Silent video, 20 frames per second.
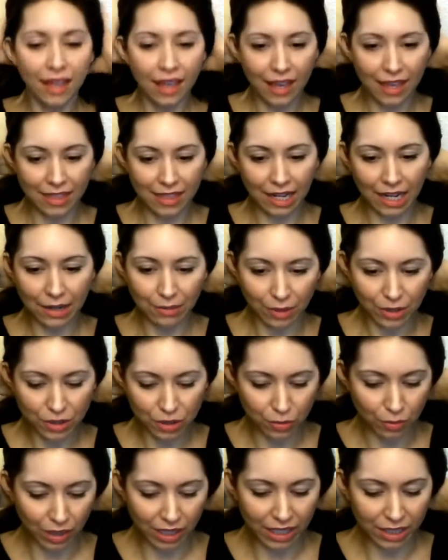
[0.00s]
And then I
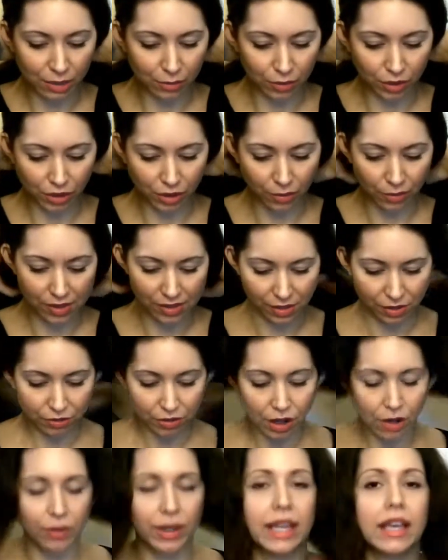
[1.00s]
wondered why in the world it wasn't
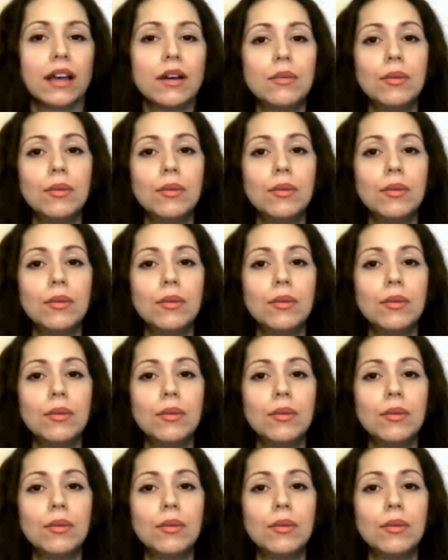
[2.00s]
growing.